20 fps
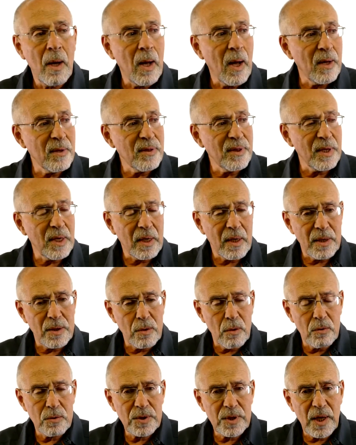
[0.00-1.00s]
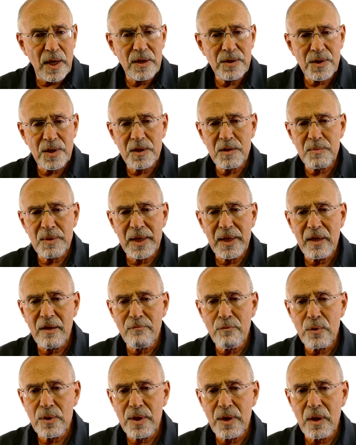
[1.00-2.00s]
I think in those days Explain
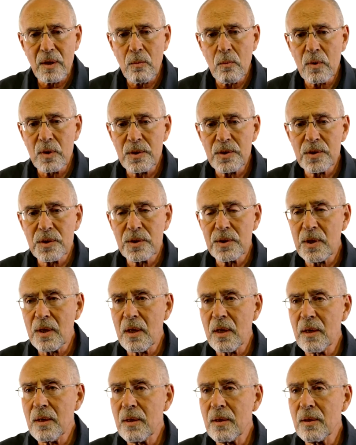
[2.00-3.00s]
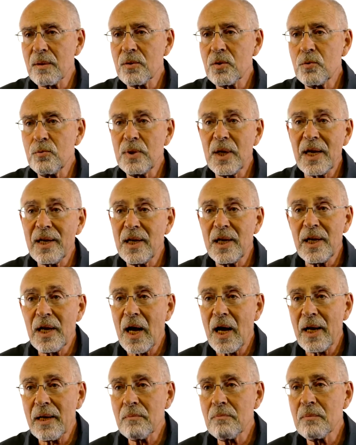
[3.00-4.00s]
Everything was
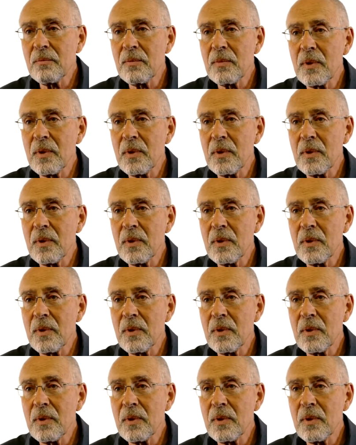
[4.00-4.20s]
$2.99,